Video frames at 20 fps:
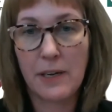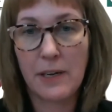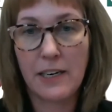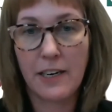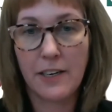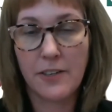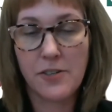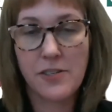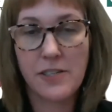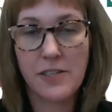and
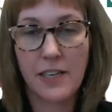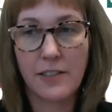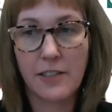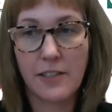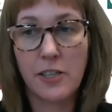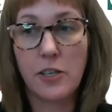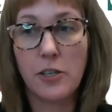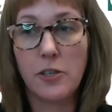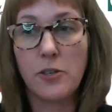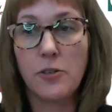understand the
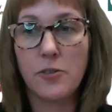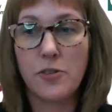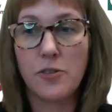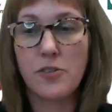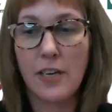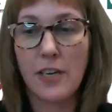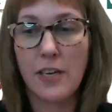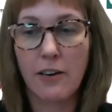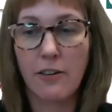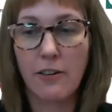huge
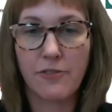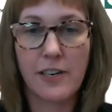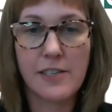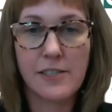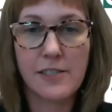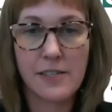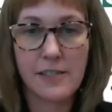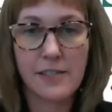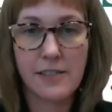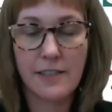
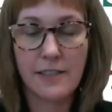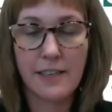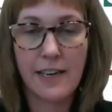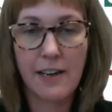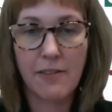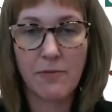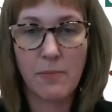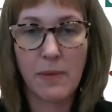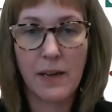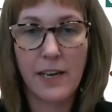sacrifices that they
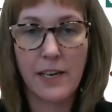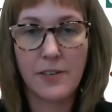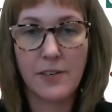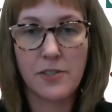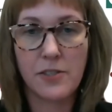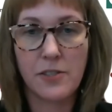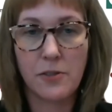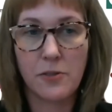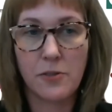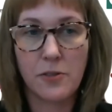have made
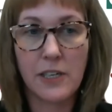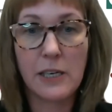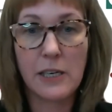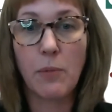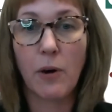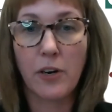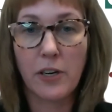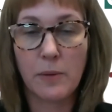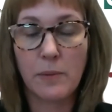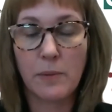to keep
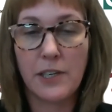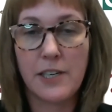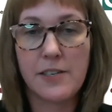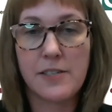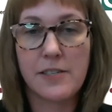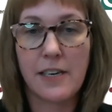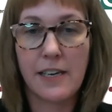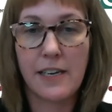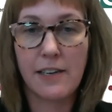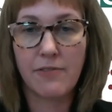our community
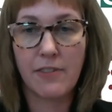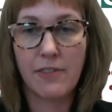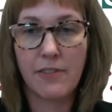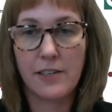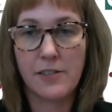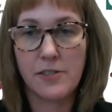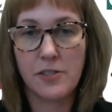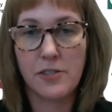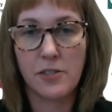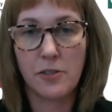safe
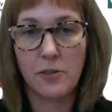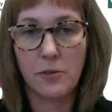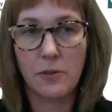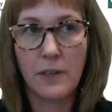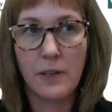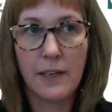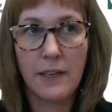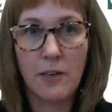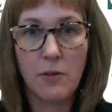and to